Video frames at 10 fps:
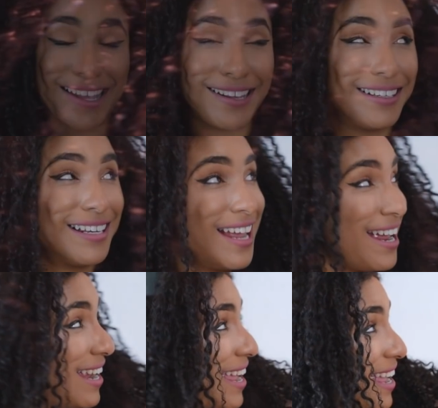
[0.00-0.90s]

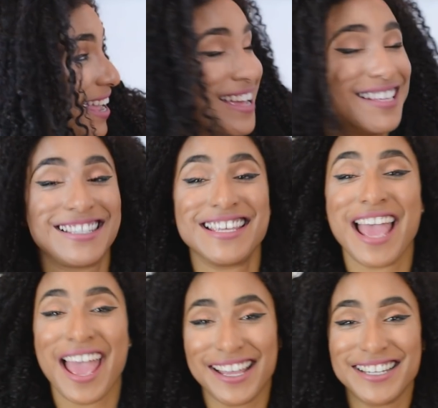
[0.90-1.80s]
Clearly it is
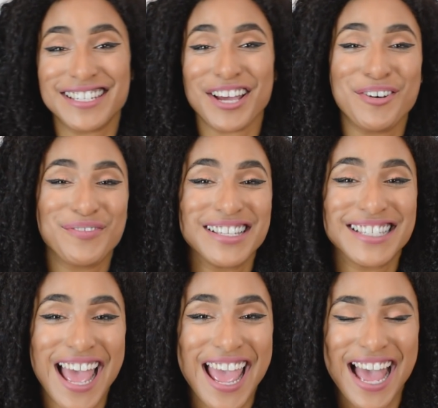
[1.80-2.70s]
the end of the
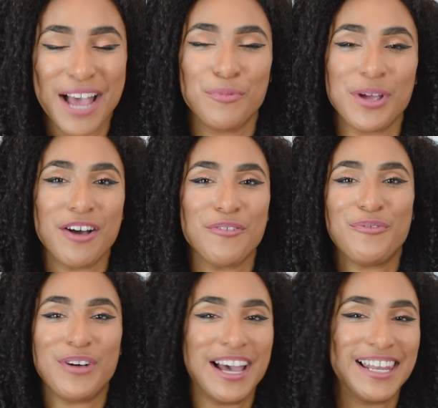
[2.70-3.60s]
day and we are
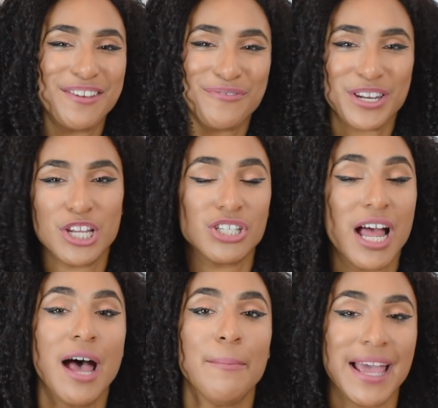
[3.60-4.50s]
finally finished
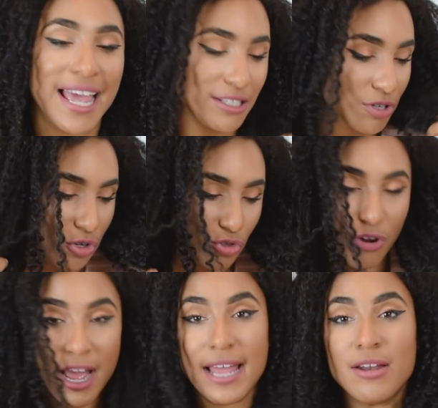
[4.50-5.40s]
up. My hair's not
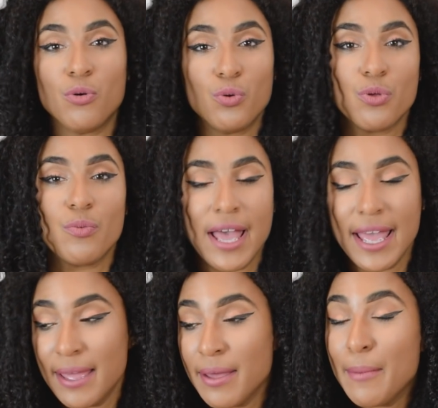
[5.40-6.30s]
dried all the
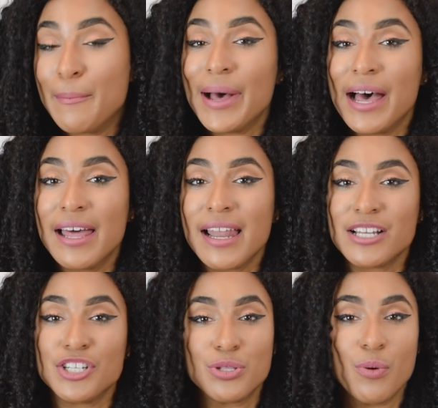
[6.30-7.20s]
way, but I
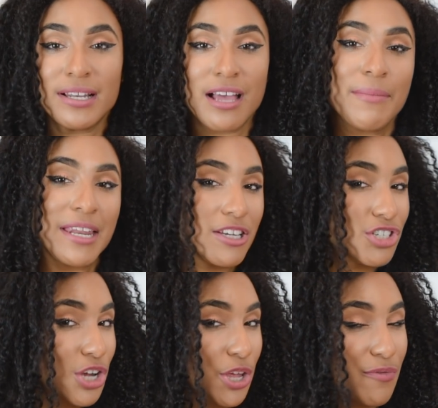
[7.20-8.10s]
just thought I'd come in and
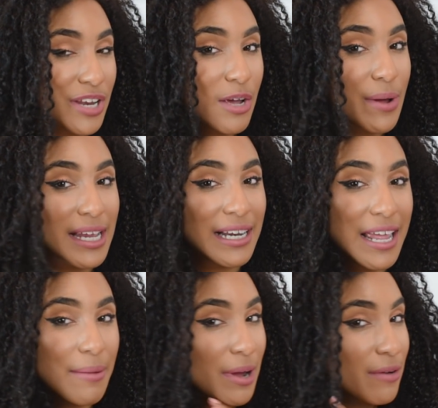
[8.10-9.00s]
show you really
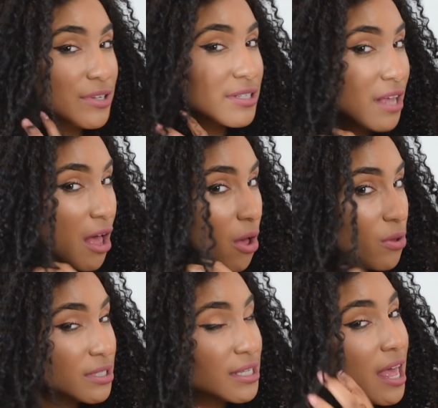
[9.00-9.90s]
quickly my
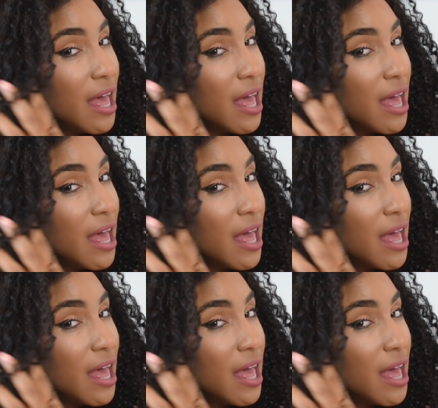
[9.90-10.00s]
results.